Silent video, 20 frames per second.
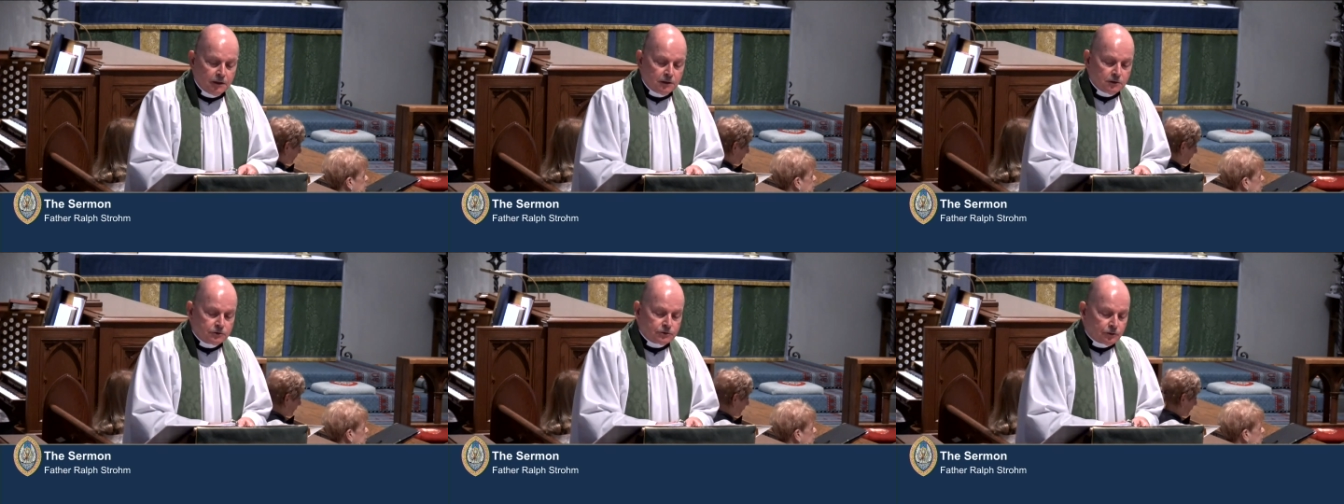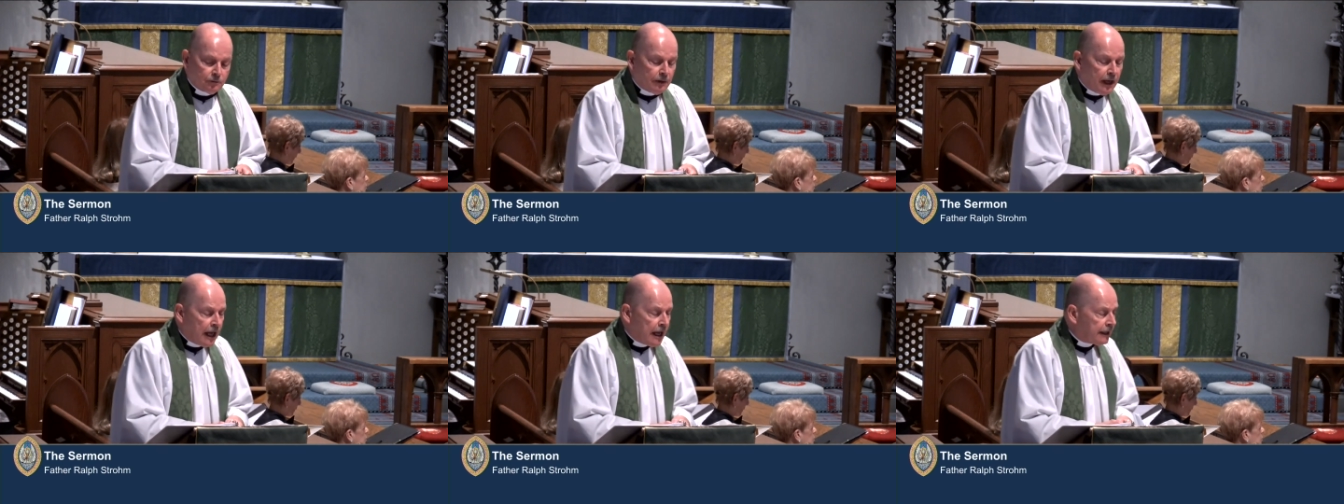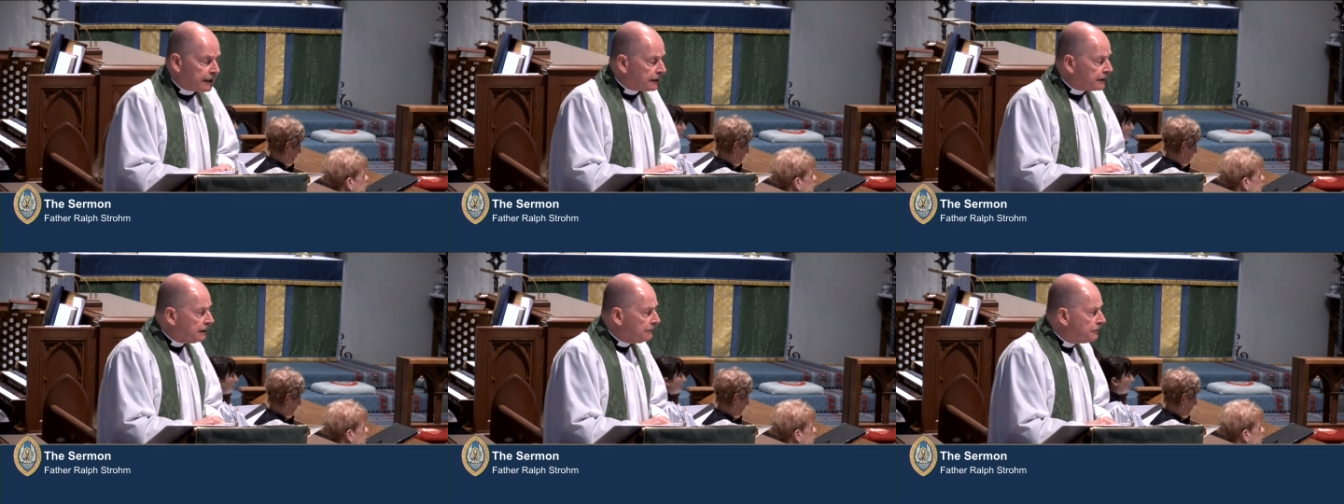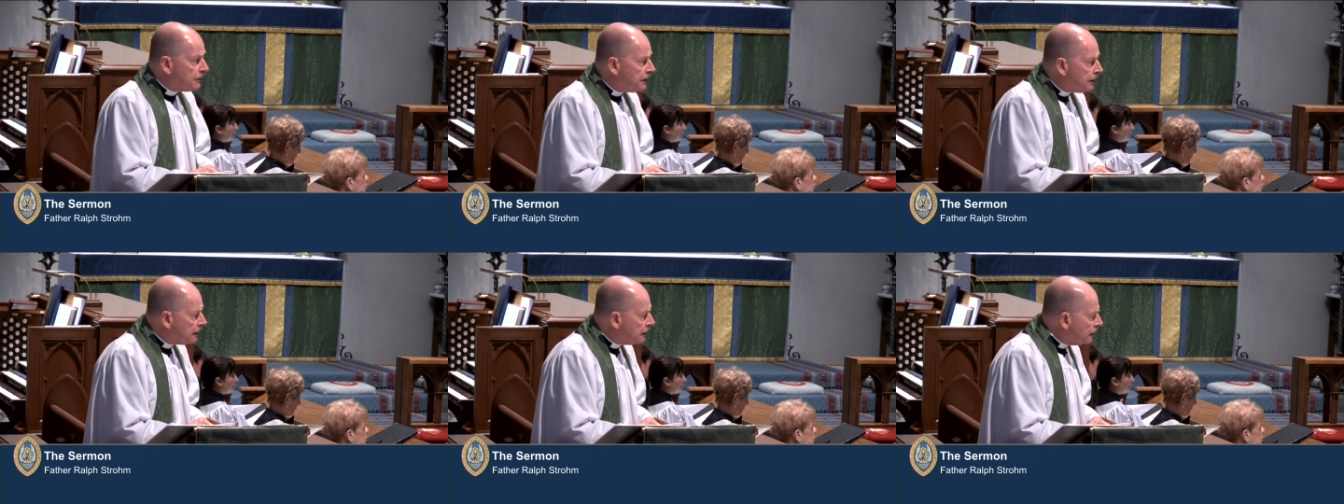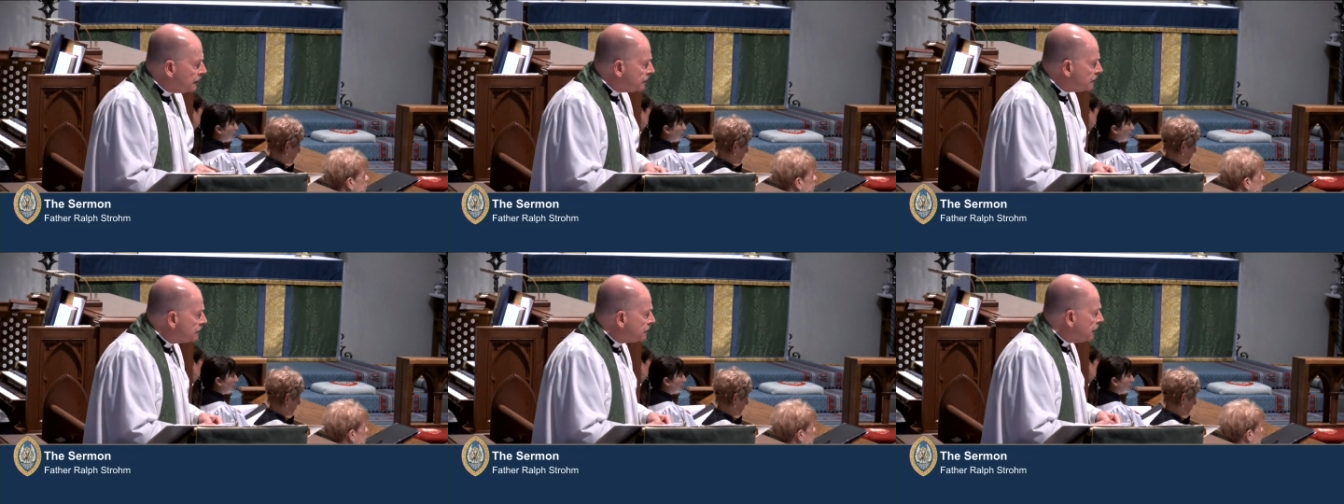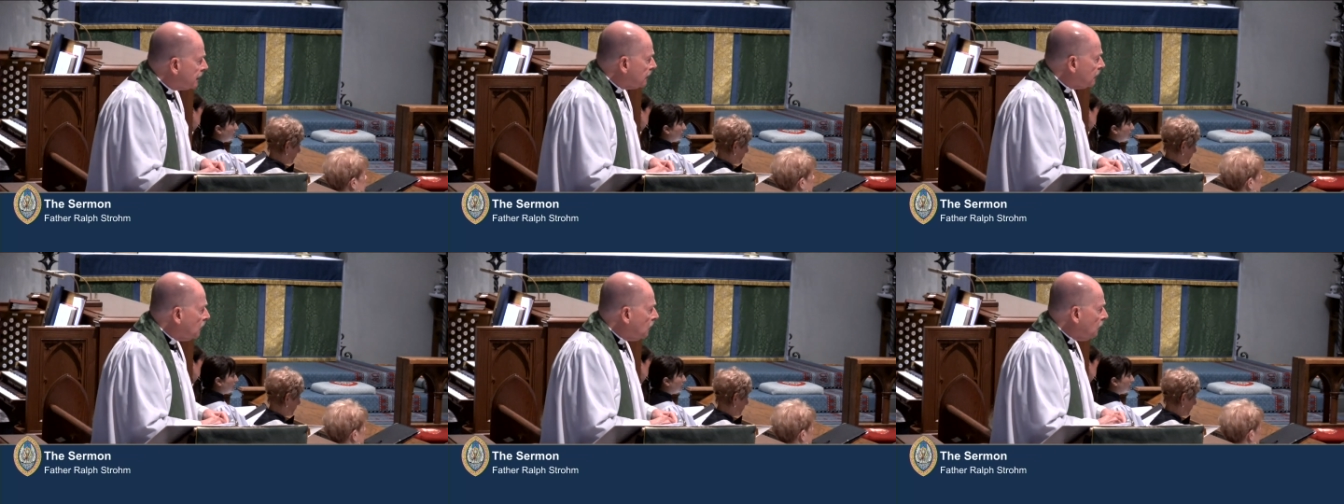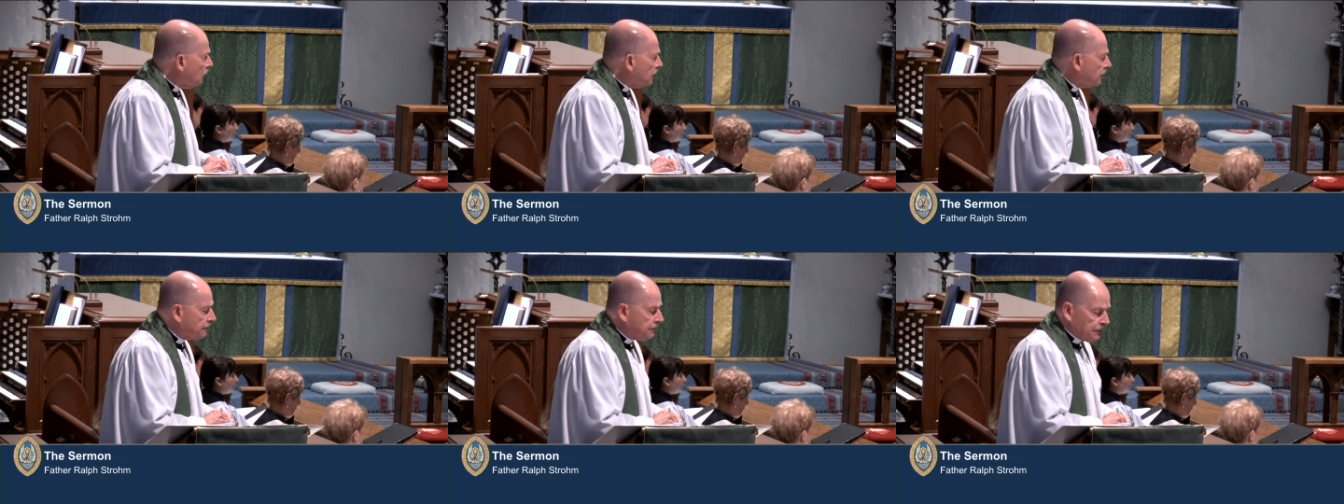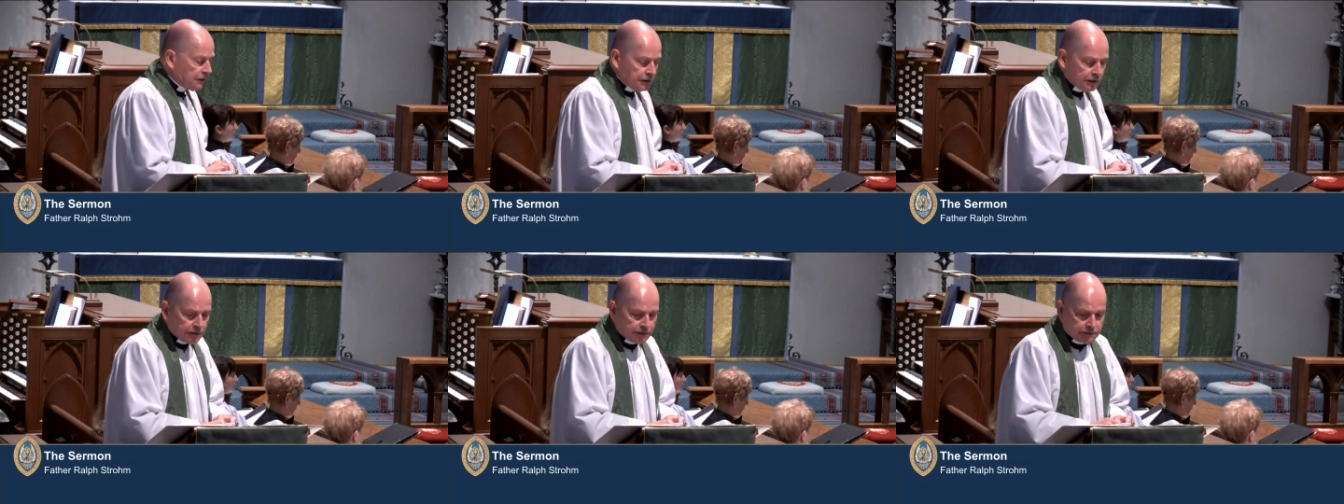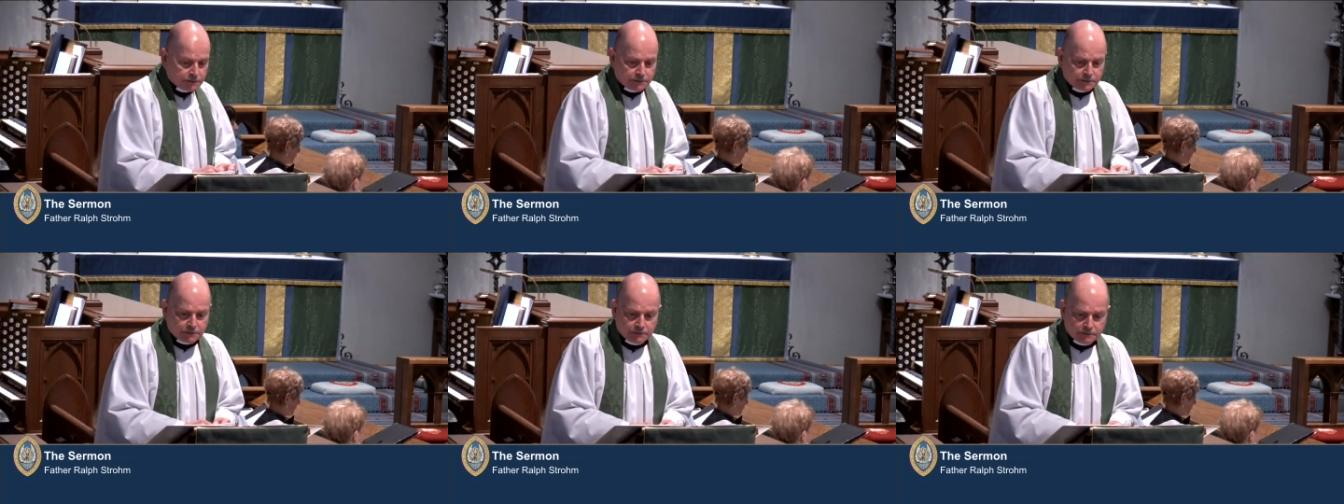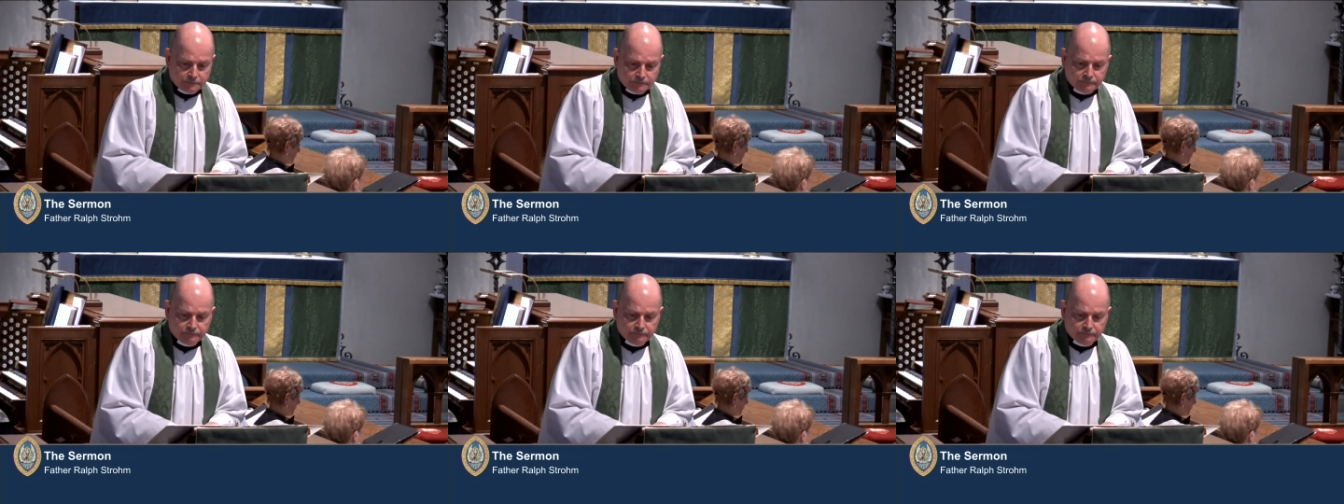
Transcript: dramatic appearance at a holy place.